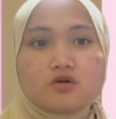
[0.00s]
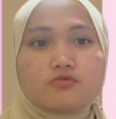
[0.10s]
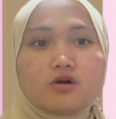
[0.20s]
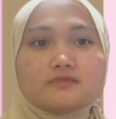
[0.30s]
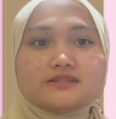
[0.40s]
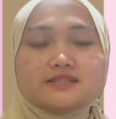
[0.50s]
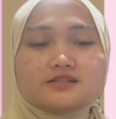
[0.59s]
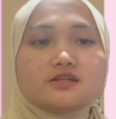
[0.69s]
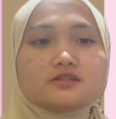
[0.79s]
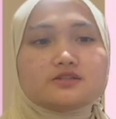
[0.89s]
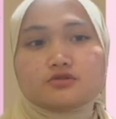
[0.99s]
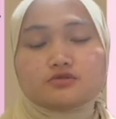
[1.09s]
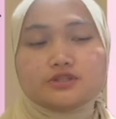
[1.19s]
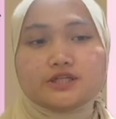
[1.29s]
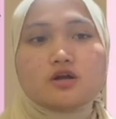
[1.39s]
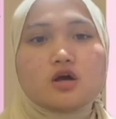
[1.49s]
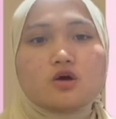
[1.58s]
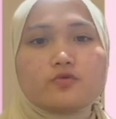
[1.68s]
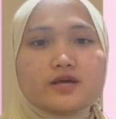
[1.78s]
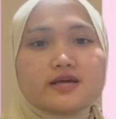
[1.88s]
From a general conclusion,
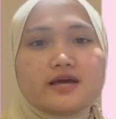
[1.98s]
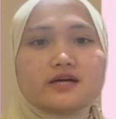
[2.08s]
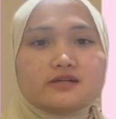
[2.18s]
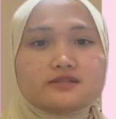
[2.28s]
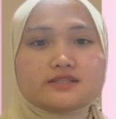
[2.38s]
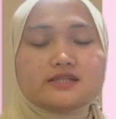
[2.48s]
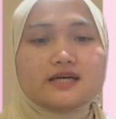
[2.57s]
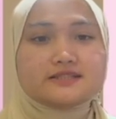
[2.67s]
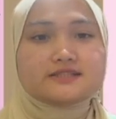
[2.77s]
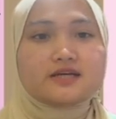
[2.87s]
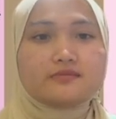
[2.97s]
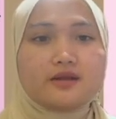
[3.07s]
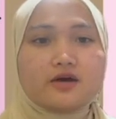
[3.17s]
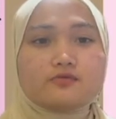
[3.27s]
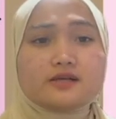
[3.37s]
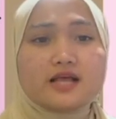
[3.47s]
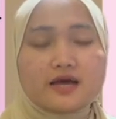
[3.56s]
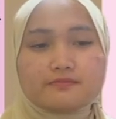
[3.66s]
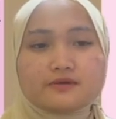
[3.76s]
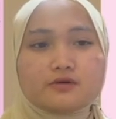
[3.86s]
we can already accept that will
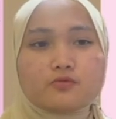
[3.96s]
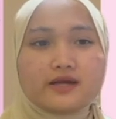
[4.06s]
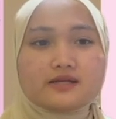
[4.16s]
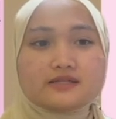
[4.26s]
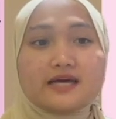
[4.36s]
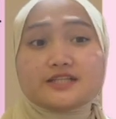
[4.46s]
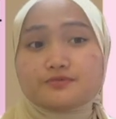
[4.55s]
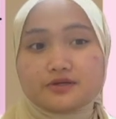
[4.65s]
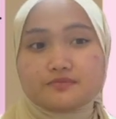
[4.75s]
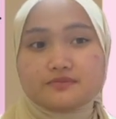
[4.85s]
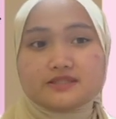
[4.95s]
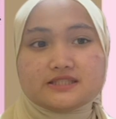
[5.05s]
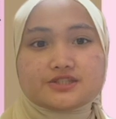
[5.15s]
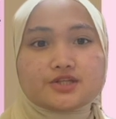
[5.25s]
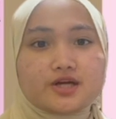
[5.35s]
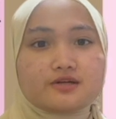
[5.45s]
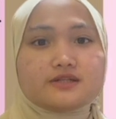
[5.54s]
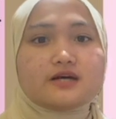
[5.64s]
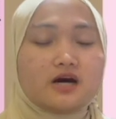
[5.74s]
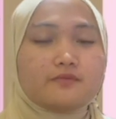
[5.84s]
happen when an experiment is
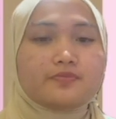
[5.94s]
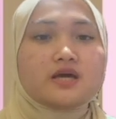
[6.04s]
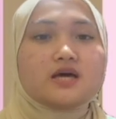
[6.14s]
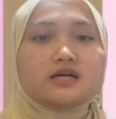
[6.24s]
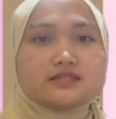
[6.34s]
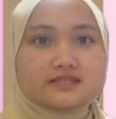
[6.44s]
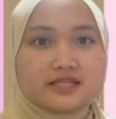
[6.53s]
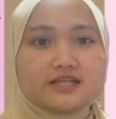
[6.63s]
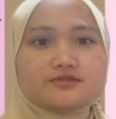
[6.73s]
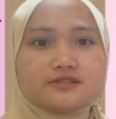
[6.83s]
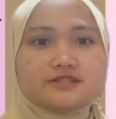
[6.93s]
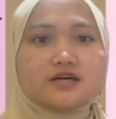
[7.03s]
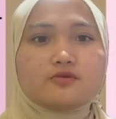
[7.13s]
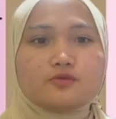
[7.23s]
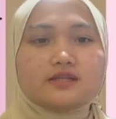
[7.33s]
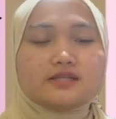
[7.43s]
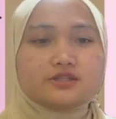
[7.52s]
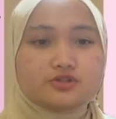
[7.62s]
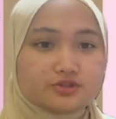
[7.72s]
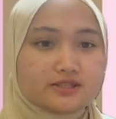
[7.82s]
carried out. A test result will
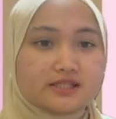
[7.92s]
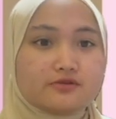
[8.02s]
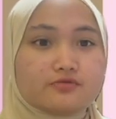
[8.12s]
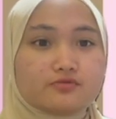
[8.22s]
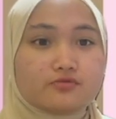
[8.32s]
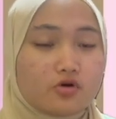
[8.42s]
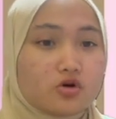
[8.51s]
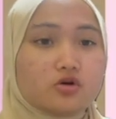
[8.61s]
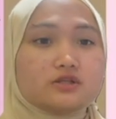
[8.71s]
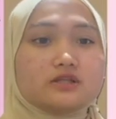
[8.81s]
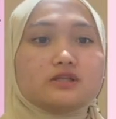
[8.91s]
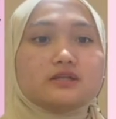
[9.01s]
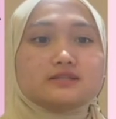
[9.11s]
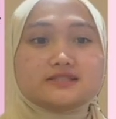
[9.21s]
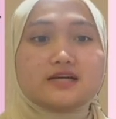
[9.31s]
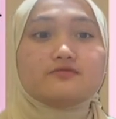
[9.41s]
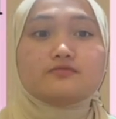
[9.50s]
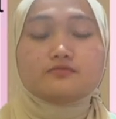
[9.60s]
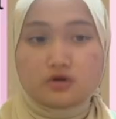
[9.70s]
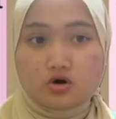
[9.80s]
usually follow
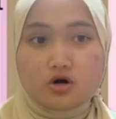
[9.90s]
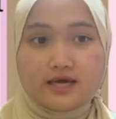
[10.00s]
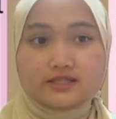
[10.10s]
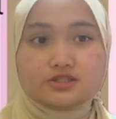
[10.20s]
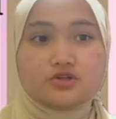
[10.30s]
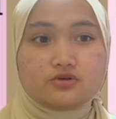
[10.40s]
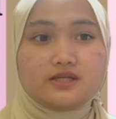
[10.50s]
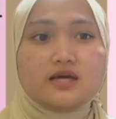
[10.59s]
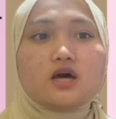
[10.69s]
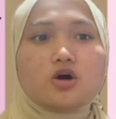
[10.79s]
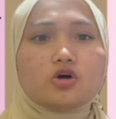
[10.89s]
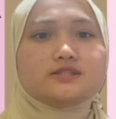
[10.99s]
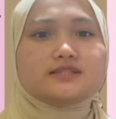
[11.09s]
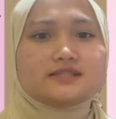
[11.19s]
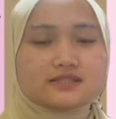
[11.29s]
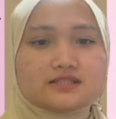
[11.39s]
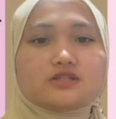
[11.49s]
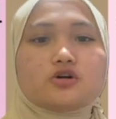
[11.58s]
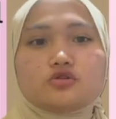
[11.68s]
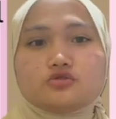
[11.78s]
some law and theory or general
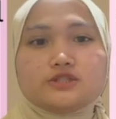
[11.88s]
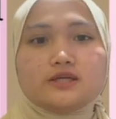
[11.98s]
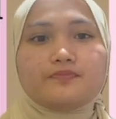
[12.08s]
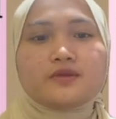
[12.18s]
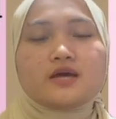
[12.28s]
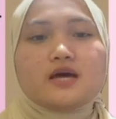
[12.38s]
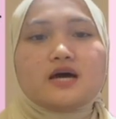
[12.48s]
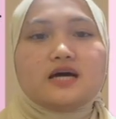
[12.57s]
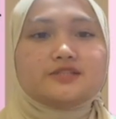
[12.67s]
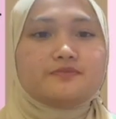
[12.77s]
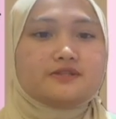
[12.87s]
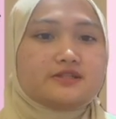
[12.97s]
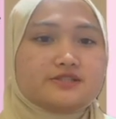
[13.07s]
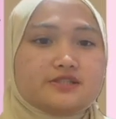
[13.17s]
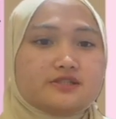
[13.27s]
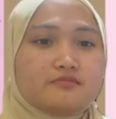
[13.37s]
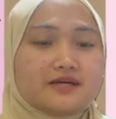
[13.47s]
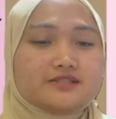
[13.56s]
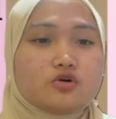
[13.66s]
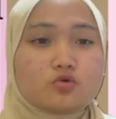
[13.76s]
conclusion. Expectation
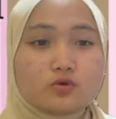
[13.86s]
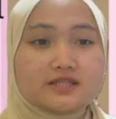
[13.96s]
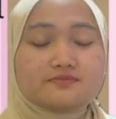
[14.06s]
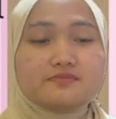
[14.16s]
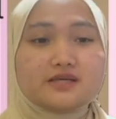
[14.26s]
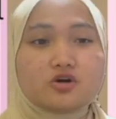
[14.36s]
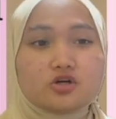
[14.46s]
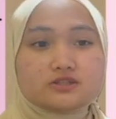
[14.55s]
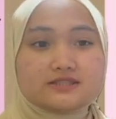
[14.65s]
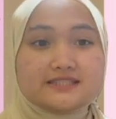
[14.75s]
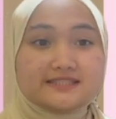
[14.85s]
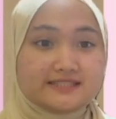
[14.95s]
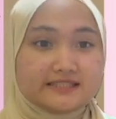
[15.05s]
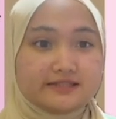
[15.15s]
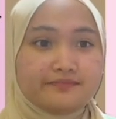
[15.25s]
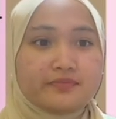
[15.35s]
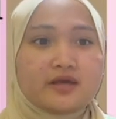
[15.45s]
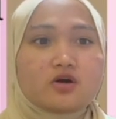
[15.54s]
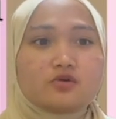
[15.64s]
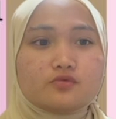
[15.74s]
must always be consistent
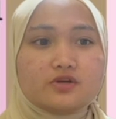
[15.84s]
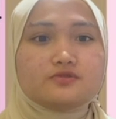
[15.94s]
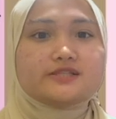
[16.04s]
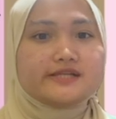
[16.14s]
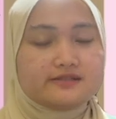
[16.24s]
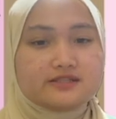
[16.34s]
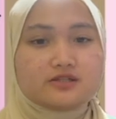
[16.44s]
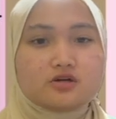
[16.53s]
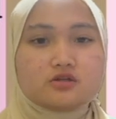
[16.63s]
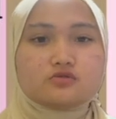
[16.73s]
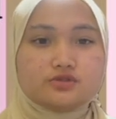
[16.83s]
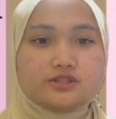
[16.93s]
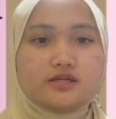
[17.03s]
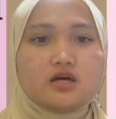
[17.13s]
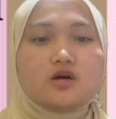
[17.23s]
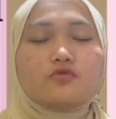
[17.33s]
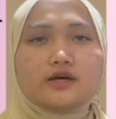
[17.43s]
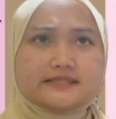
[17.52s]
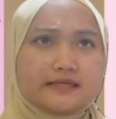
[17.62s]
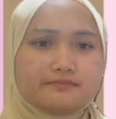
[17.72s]
with general conclusion. For
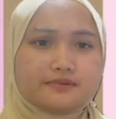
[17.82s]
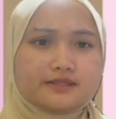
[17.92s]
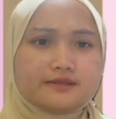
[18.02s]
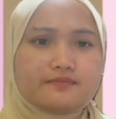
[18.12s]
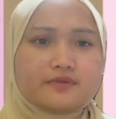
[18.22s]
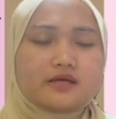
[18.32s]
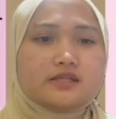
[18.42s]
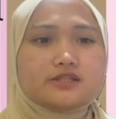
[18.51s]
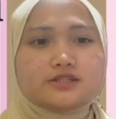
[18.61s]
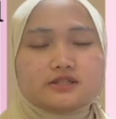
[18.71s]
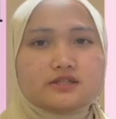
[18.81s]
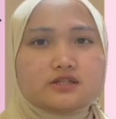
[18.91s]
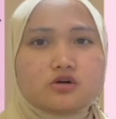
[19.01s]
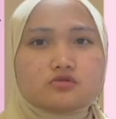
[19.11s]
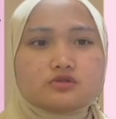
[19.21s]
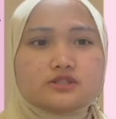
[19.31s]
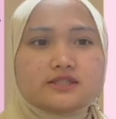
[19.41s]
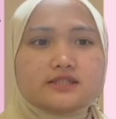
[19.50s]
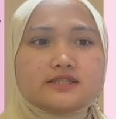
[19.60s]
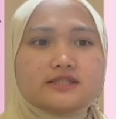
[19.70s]
example, the general
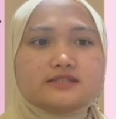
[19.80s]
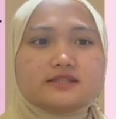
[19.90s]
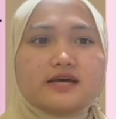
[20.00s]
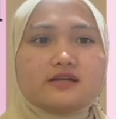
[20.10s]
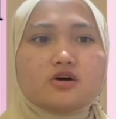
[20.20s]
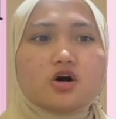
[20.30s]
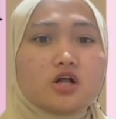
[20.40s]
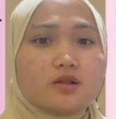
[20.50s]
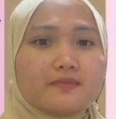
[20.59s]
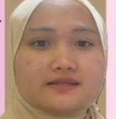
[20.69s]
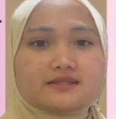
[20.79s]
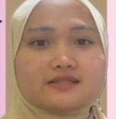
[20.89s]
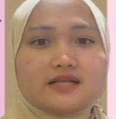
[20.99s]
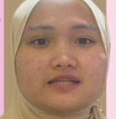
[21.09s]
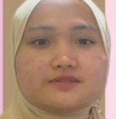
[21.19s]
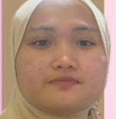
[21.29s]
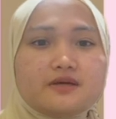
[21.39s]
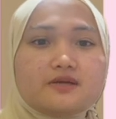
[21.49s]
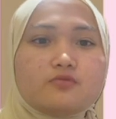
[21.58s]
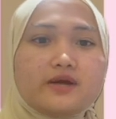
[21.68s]
conclusion is that all metal
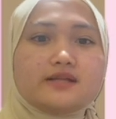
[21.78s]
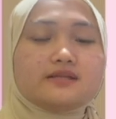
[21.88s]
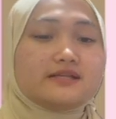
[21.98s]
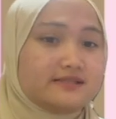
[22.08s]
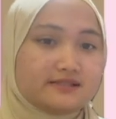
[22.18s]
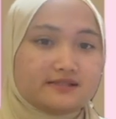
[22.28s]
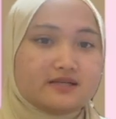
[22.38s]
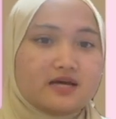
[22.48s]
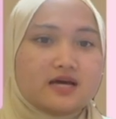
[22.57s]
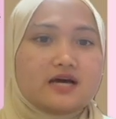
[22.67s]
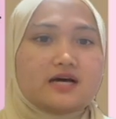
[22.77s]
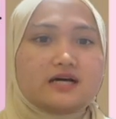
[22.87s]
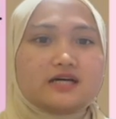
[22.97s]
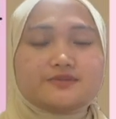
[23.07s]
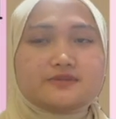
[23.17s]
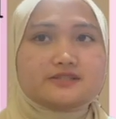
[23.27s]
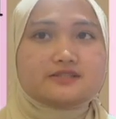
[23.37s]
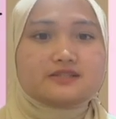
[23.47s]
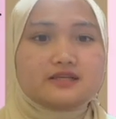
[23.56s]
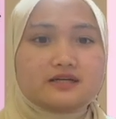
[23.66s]
expand when heated.
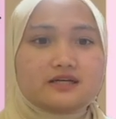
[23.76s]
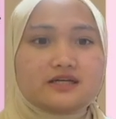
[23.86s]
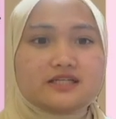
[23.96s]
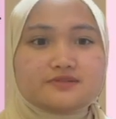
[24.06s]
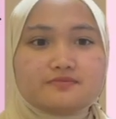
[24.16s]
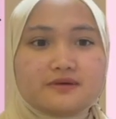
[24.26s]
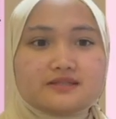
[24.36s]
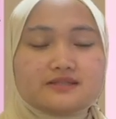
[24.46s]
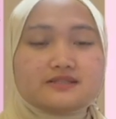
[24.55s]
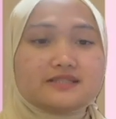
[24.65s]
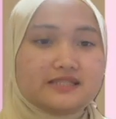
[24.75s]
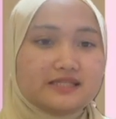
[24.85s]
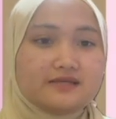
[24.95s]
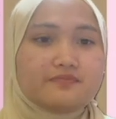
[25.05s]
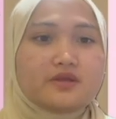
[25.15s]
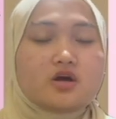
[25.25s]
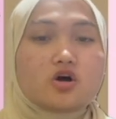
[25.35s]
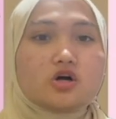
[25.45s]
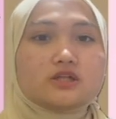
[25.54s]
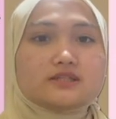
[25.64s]
Expectedly,
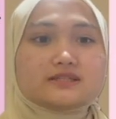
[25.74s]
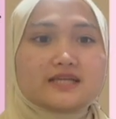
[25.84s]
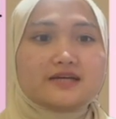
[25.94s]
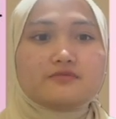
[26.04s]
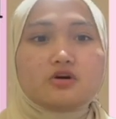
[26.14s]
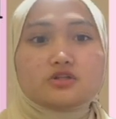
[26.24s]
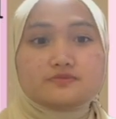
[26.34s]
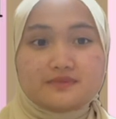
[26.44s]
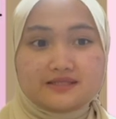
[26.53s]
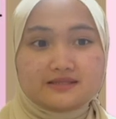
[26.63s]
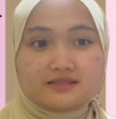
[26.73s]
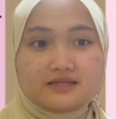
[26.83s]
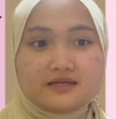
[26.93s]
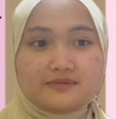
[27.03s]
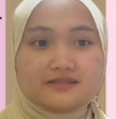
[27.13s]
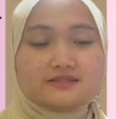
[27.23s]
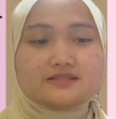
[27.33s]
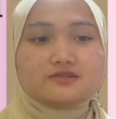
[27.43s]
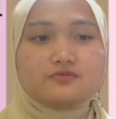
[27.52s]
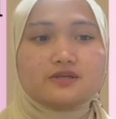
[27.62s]
all type of
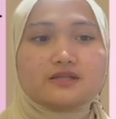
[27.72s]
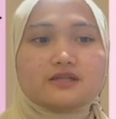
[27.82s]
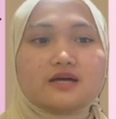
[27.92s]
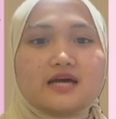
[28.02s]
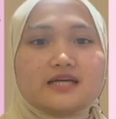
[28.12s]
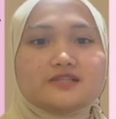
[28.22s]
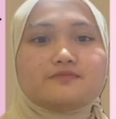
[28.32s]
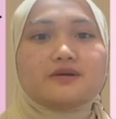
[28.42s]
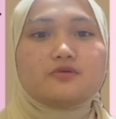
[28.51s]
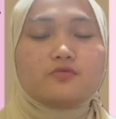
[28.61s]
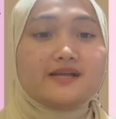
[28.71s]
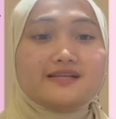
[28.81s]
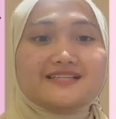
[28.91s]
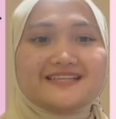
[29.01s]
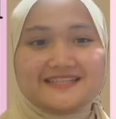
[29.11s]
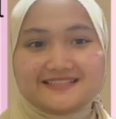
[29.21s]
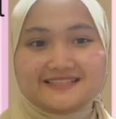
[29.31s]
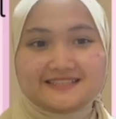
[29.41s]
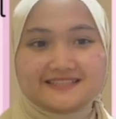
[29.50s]
metal will expand when heated.